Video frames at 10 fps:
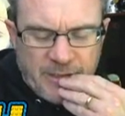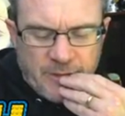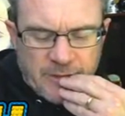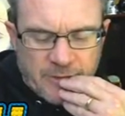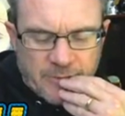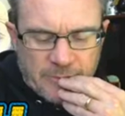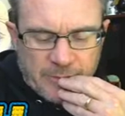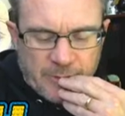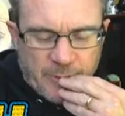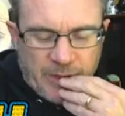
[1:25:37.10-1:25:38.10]
New
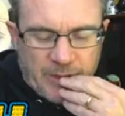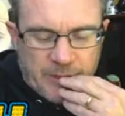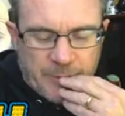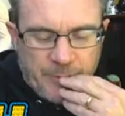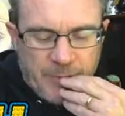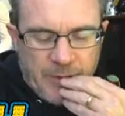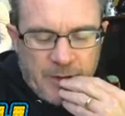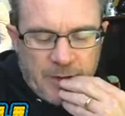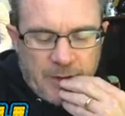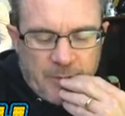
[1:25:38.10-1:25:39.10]
I'm paying attention.
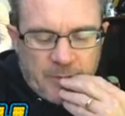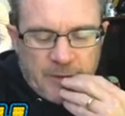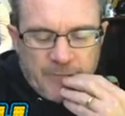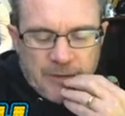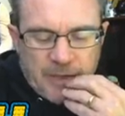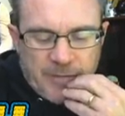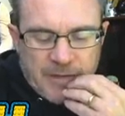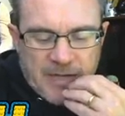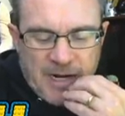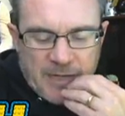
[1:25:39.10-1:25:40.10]
should finish off
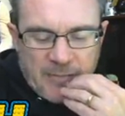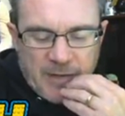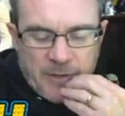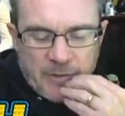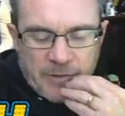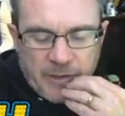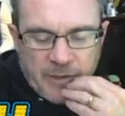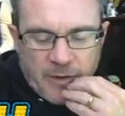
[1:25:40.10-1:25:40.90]
that timed event using a